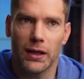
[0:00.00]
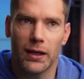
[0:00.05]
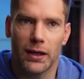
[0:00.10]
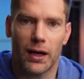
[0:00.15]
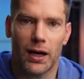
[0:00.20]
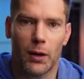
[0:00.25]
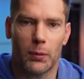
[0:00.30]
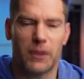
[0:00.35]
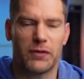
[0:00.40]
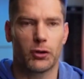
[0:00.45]

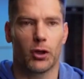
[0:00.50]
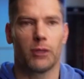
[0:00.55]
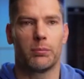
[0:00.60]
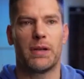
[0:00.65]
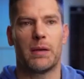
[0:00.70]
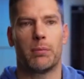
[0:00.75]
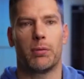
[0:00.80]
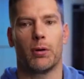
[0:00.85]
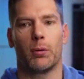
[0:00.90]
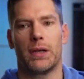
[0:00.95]
Uh, we've told
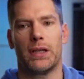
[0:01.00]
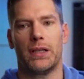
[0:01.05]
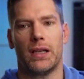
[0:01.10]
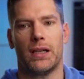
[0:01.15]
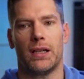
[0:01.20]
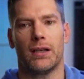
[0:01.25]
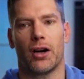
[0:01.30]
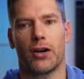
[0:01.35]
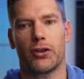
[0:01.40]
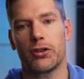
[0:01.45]
people we
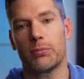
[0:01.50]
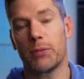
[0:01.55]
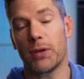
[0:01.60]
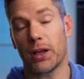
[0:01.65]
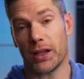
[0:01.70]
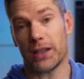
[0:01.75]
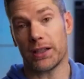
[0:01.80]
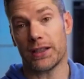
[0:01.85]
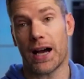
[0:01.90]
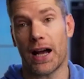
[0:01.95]
need one hundred
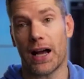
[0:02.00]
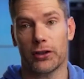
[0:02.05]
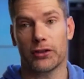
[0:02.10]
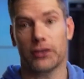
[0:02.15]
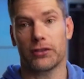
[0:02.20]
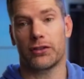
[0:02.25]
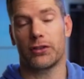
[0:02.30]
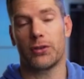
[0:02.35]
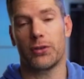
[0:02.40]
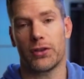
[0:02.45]
million dollars
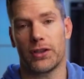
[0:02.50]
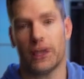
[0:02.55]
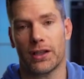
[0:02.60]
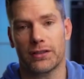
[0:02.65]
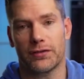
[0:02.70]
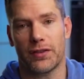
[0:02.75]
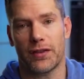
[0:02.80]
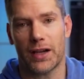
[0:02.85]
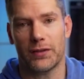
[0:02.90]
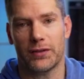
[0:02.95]
to do the next
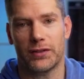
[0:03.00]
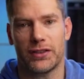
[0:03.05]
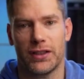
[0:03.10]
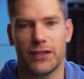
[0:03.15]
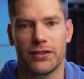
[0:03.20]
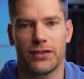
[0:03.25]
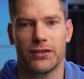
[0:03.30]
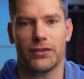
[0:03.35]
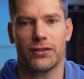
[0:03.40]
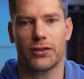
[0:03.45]
five
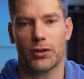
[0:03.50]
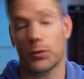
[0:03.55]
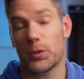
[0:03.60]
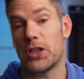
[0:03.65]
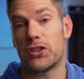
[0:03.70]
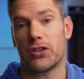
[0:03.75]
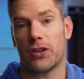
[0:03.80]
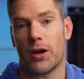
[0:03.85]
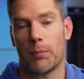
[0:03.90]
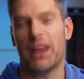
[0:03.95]
seasons to
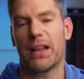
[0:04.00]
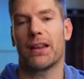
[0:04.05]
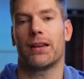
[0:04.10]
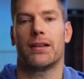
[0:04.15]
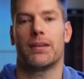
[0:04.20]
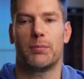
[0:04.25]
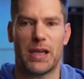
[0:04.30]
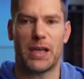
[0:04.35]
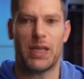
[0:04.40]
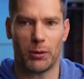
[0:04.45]
reach a
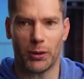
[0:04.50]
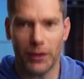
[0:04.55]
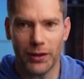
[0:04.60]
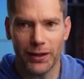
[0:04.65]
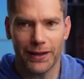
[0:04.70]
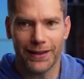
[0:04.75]
billion people.